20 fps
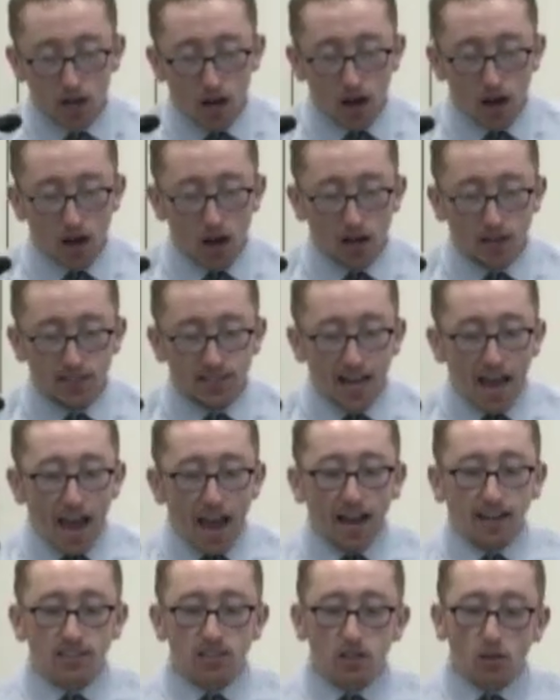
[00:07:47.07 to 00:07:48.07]
to
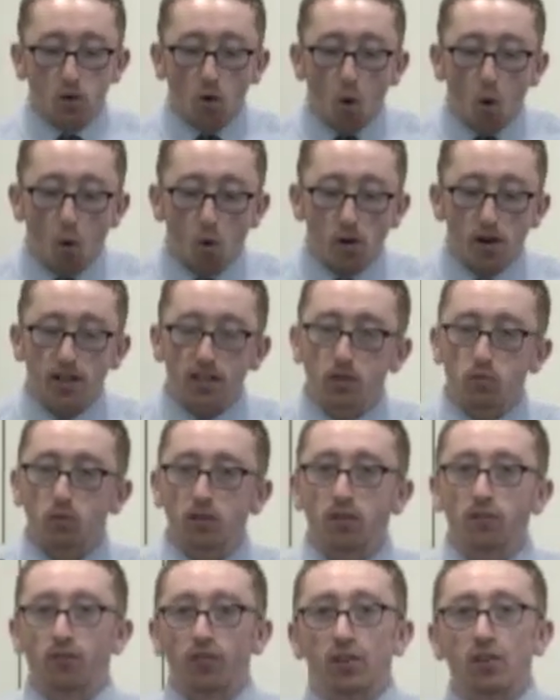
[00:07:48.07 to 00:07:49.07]
act in accordance
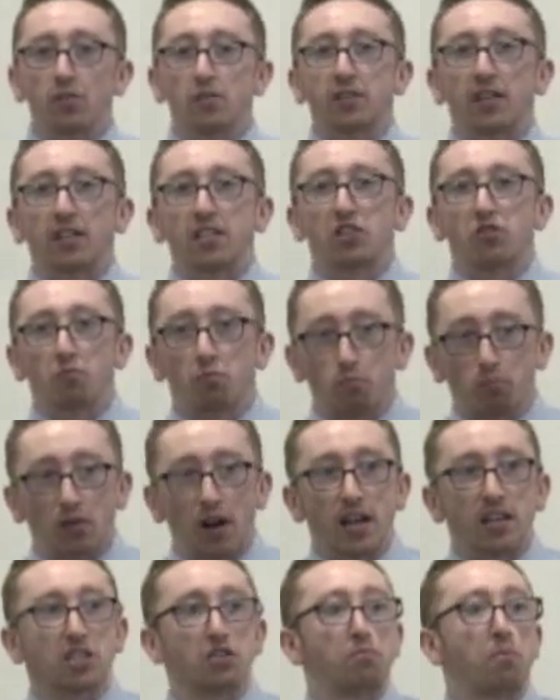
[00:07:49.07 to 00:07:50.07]
with the views
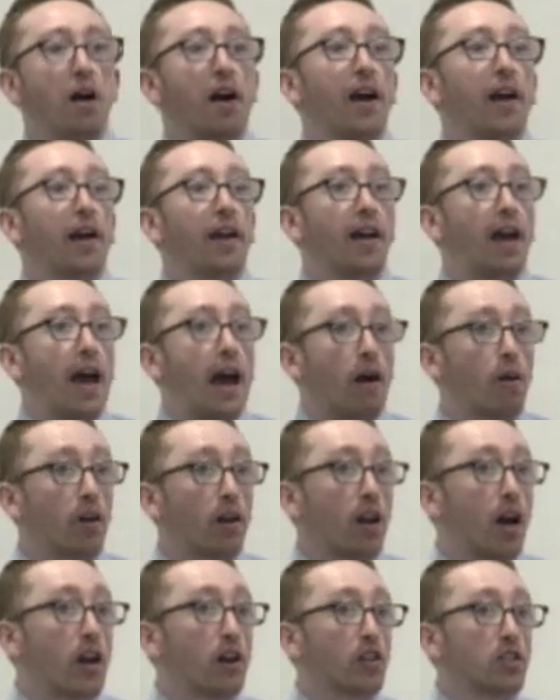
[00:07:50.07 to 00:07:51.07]
expressed by our
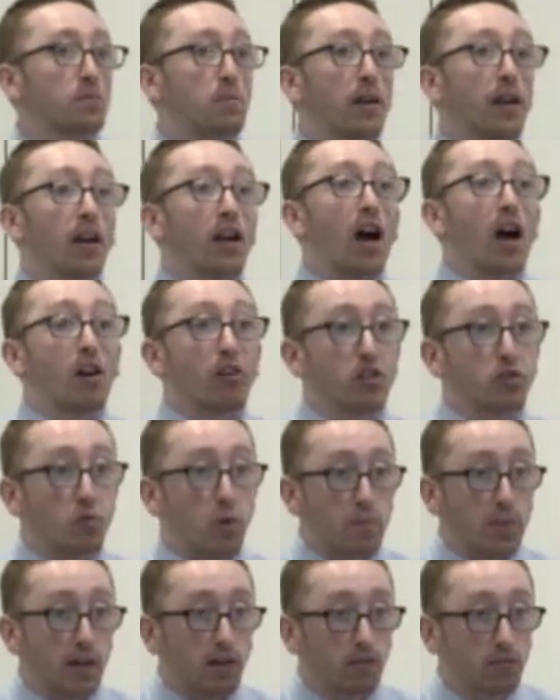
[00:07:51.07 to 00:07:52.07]
congressmen and
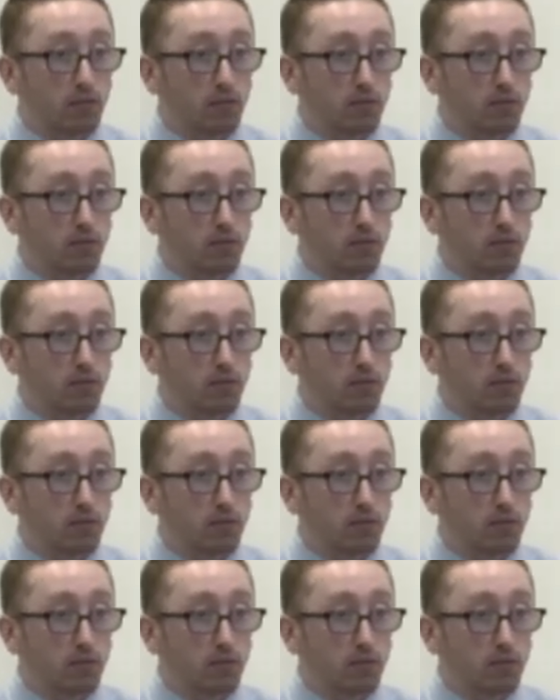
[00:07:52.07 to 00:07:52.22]
congresswomen.